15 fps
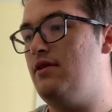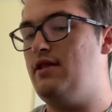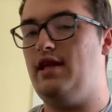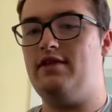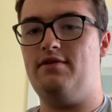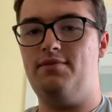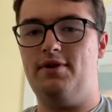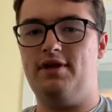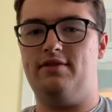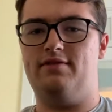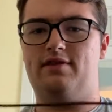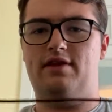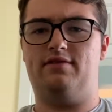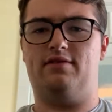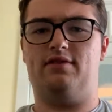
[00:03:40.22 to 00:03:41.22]
That's a pretty
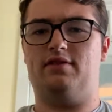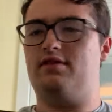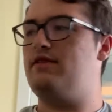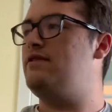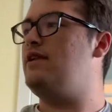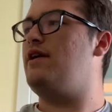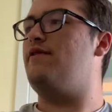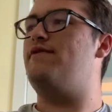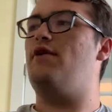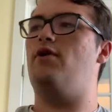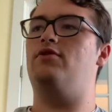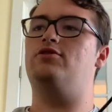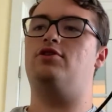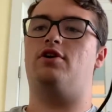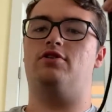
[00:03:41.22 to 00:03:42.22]
decent, this is like a
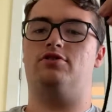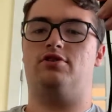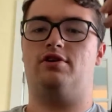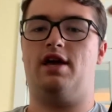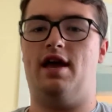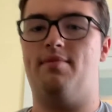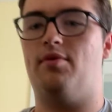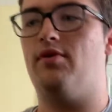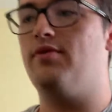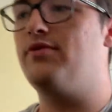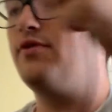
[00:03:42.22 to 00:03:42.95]
phone charger cable,